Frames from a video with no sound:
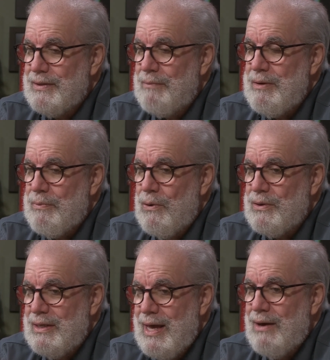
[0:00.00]
can be
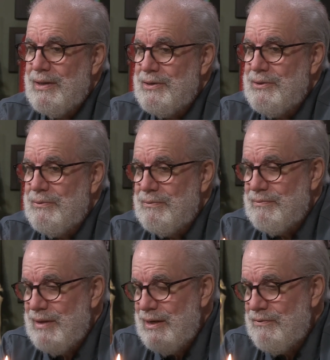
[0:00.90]
broken down
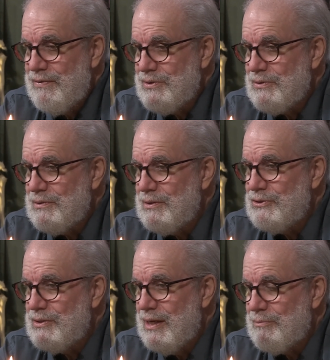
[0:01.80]
into individual
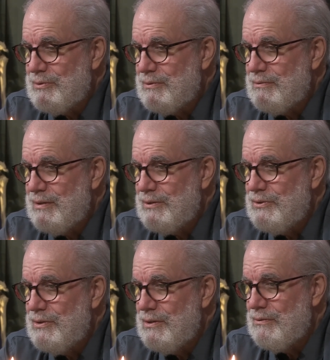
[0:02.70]
little steps
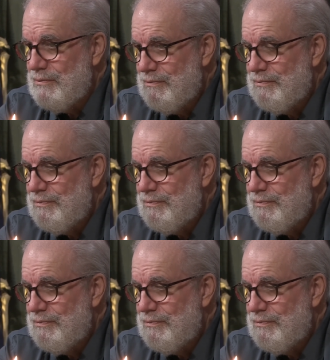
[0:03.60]
that you do.